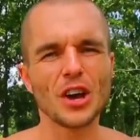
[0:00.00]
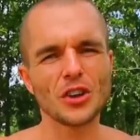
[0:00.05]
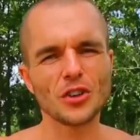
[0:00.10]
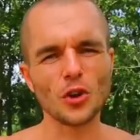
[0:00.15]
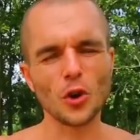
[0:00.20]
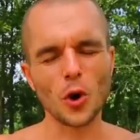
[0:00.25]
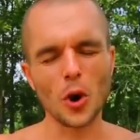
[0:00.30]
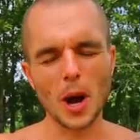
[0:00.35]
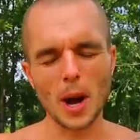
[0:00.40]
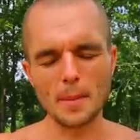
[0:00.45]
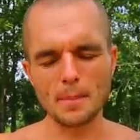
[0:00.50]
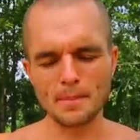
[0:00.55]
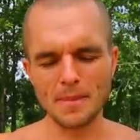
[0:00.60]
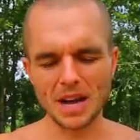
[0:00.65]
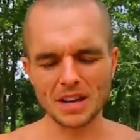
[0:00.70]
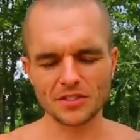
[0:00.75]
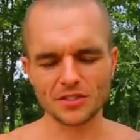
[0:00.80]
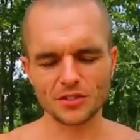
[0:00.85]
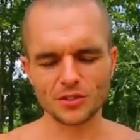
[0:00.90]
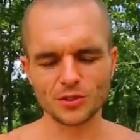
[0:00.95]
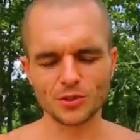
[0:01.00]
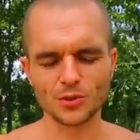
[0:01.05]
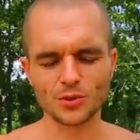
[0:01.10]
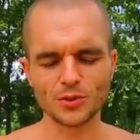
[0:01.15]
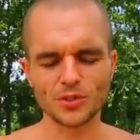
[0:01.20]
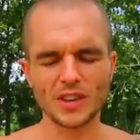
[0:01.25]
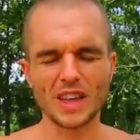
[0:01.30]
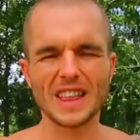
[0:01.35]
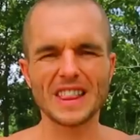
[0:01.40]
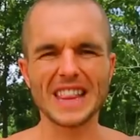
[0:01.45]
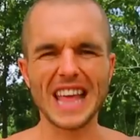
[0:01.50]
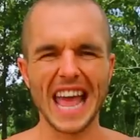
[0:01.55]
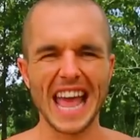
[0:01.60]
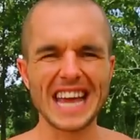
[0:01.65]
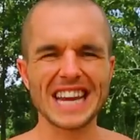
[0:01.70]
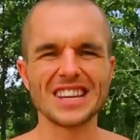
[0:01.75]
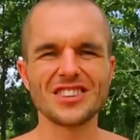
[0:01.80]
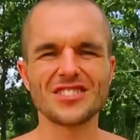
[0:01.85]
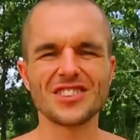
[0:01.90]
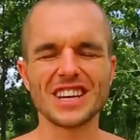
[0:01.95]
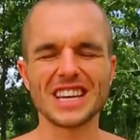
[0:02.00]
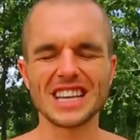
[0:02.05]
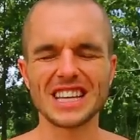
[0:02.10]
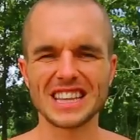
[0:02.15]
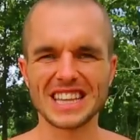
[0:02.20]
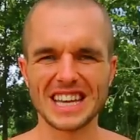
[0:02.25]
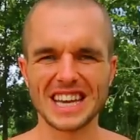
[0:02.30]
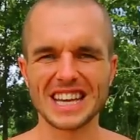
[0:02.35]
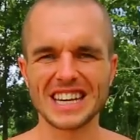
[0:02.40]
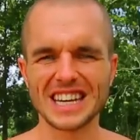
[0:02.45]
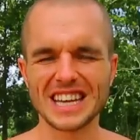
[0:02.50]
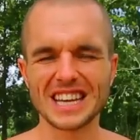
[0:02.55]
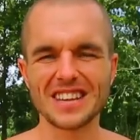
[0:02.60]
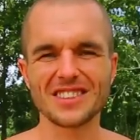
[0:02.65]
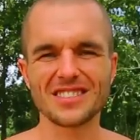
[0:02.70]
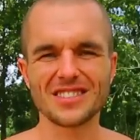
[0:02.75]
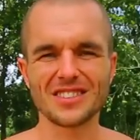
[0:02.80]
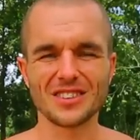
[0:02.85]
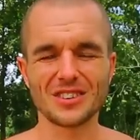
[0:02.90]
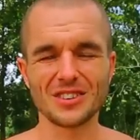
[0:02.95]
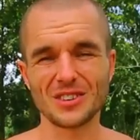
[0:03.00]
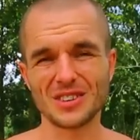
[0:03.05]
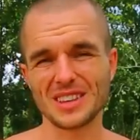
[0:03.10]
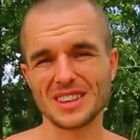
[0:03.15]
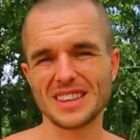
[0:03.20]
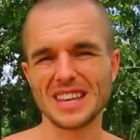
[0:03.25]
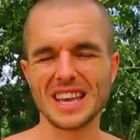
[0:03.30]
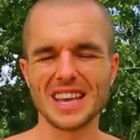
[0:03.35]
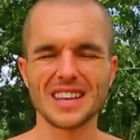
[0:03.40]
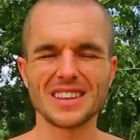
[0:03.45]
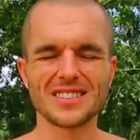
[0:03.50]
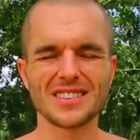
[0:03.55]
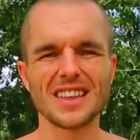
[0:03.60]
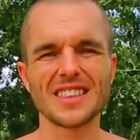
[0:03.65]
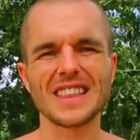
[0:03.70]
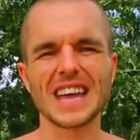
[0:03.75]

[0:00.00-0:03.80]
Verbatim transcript: your muscles the energy that it needs to do the things